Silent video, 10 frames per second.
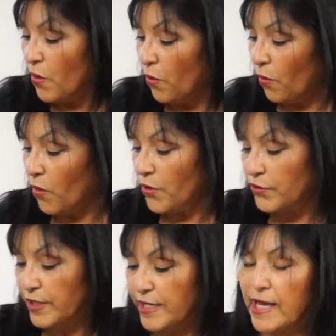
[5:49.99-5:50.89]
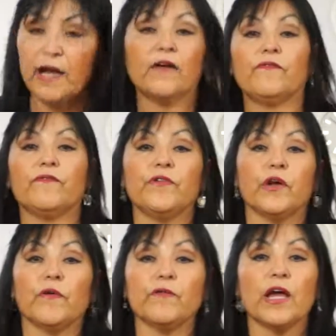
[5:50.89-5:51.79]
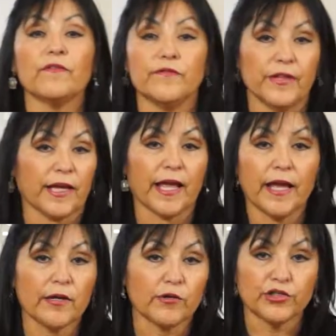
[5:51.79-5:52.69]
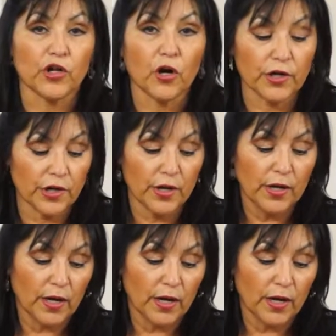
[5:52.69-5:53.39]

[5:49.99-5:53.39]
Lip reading: or you can have, you know, if you have the canned or jarred